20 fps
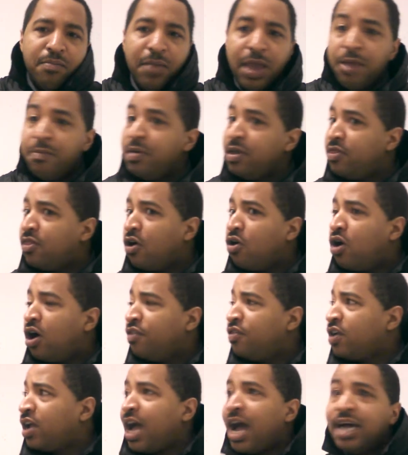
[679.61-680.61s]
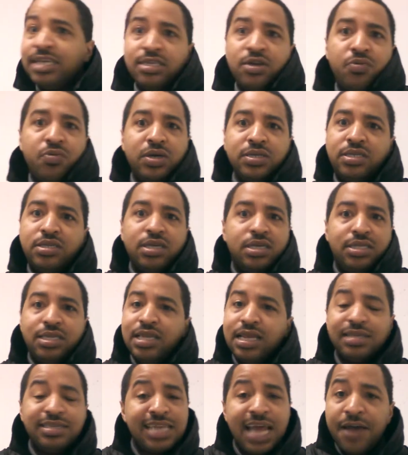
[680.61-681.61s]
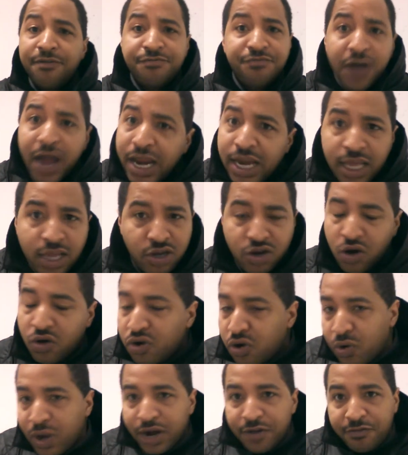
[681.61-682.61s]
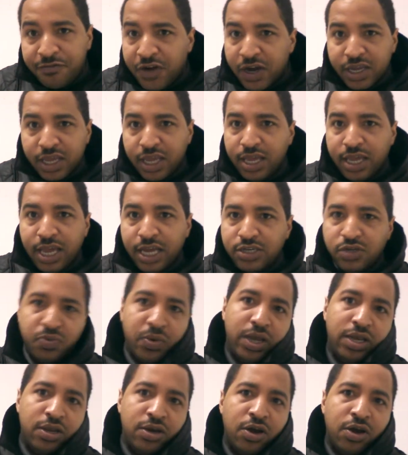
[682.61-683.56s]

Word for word: Maybe the other guys at 160 that's not fighting Cotto at a fucking catchweight.